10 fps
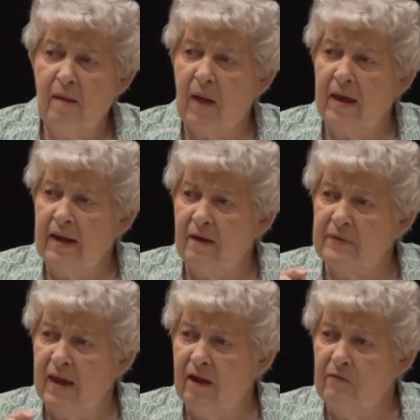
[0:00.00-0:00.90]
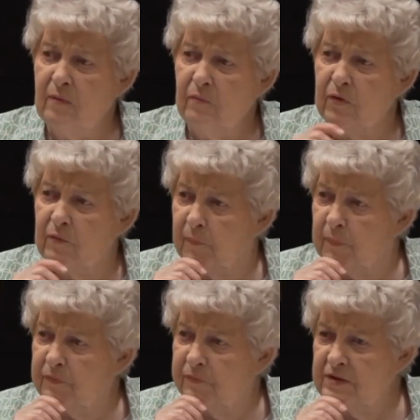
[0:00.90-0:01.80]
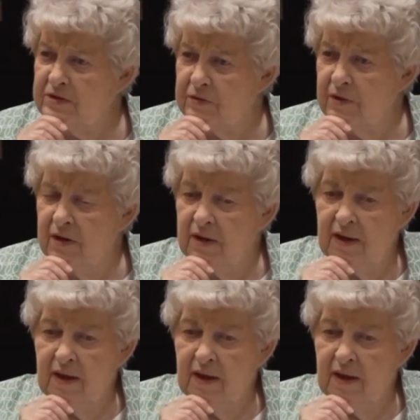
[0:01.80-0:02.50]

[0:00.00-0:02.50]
I might have to have him for a professor.